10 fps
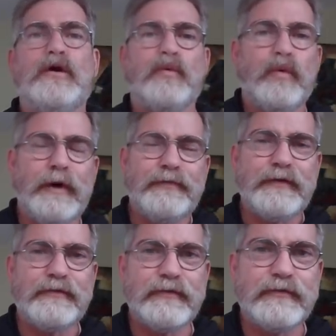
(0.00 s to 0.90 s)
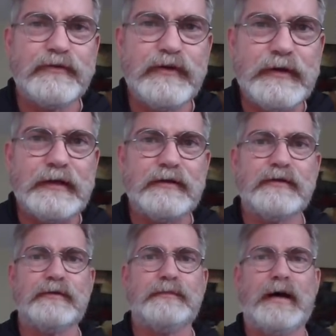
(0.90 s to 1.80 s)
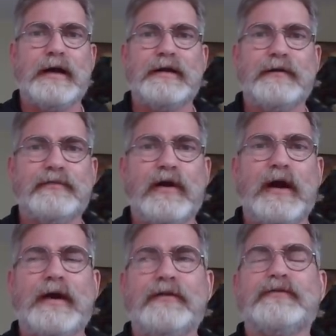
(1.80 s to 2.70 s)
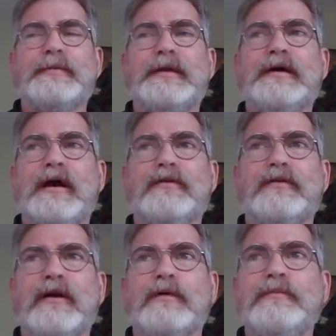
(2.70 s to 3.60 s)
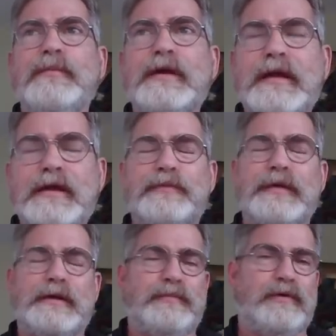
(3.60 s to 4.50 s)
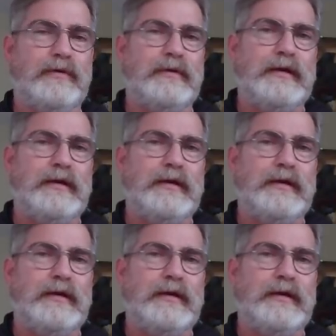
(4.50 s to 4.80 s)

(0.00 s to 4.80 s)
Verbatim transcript: what this is doing to the body of Christ, because there are many people